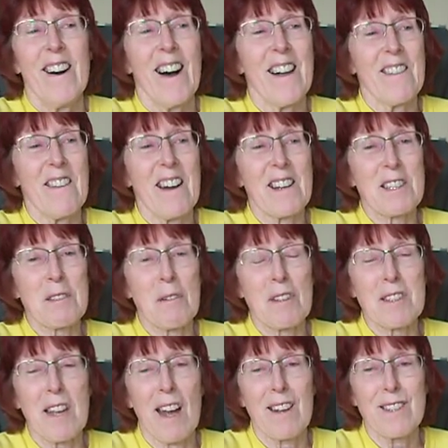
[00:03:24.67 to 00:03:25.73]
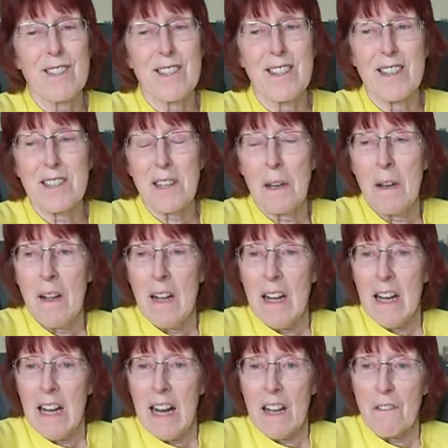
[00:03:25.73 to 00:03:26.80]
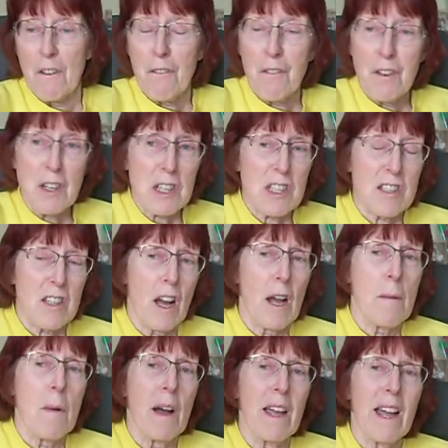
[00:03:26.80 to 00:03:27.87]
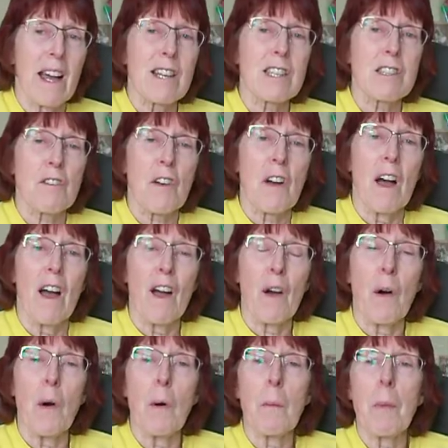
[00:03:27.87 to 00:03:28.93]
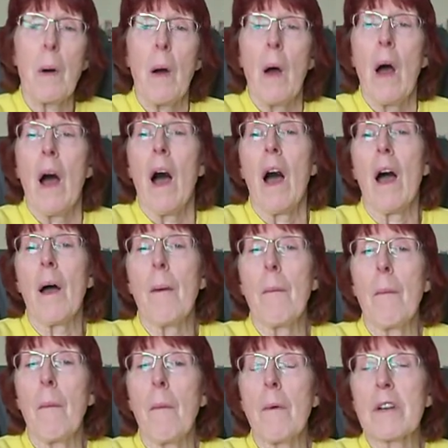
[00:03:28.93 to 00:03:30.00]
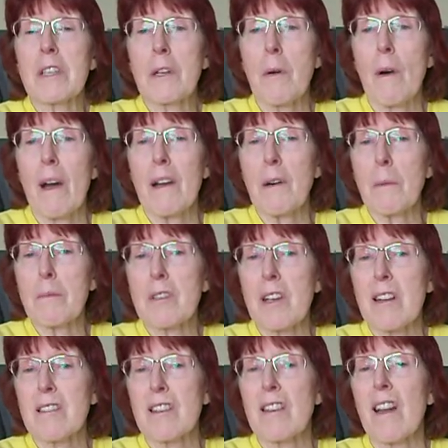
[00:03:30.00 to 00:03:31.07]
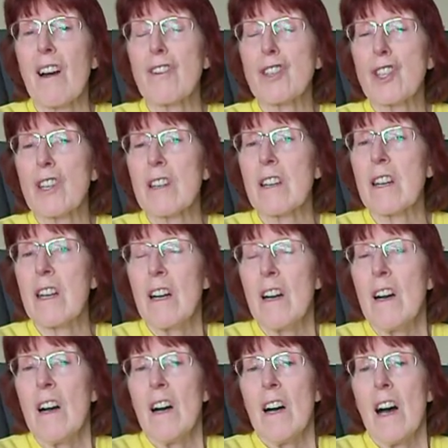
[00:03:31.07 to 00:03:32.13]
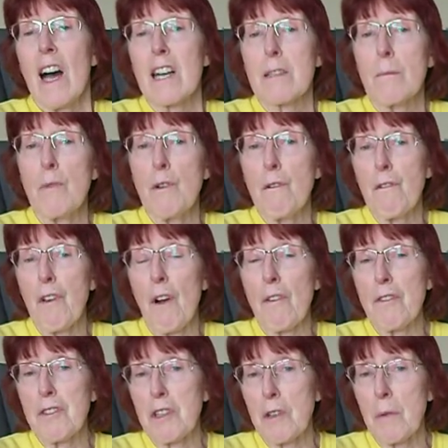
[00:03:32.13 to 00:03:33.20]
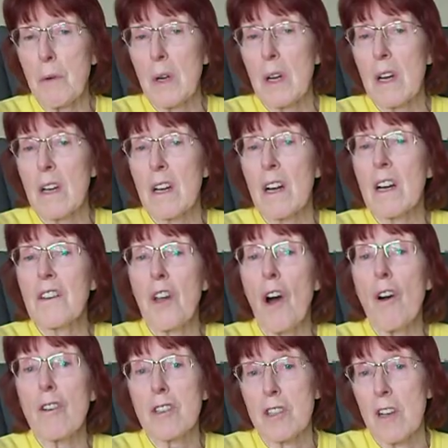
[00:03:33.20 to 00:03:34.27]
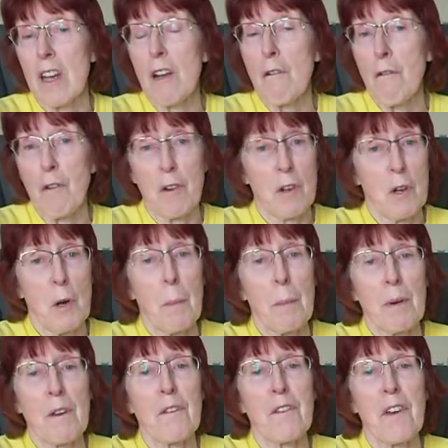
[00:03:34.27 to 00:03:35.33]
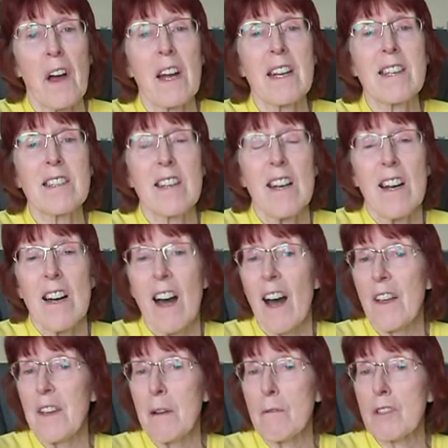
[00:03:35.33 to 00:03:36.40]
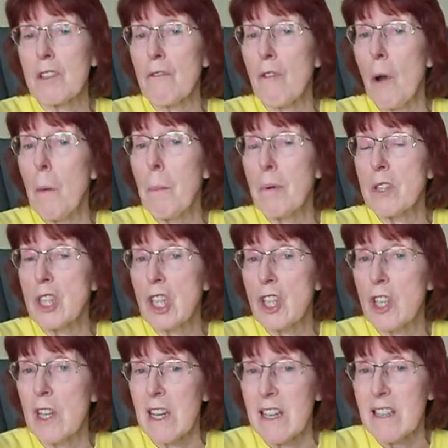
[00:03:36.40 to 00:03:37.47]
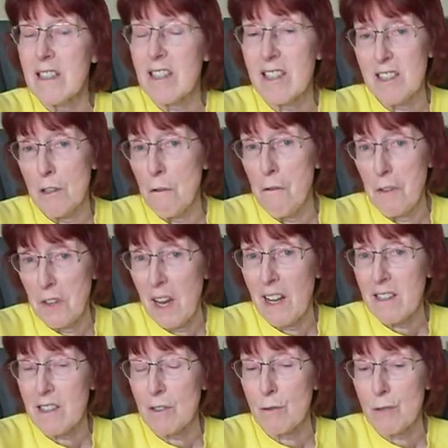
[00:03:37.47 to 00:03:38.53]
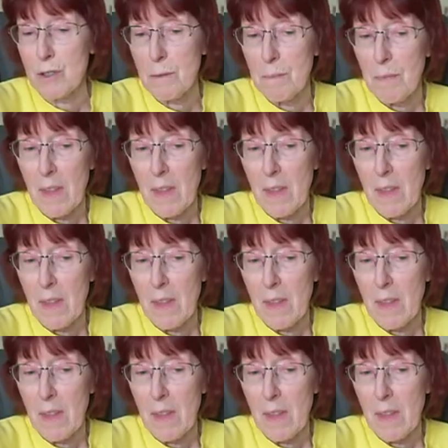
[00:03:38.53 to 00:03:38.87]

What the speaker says: And that's what I did. The first time I asked for help was quite upsetting actually. I'd moved on to an Arctic for a couple of days, and it was a rope and sheet, still for Nestles,